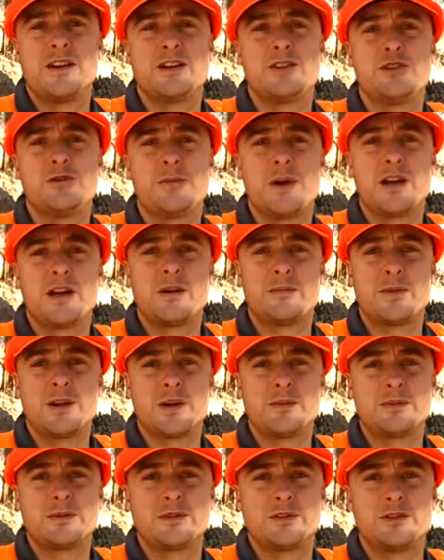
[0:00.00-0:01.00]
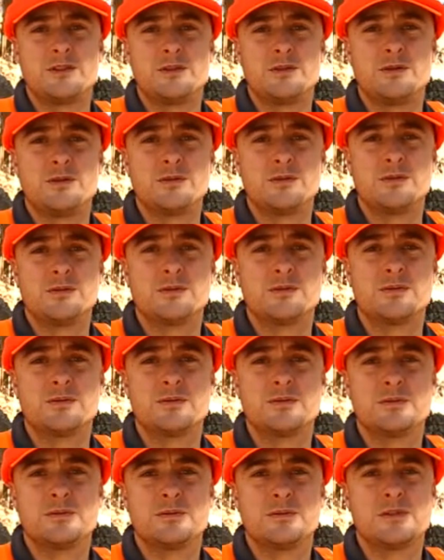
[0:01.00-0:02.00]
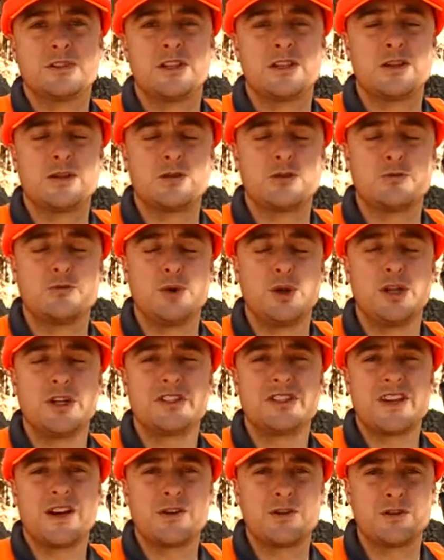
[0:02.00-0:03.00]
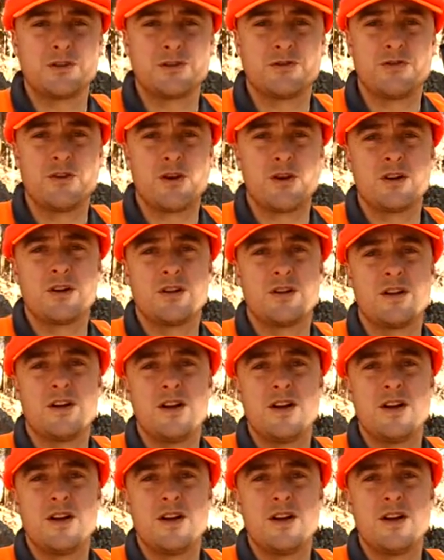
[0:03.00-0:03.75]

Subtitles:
is you may not be able to seat those bullets out as far.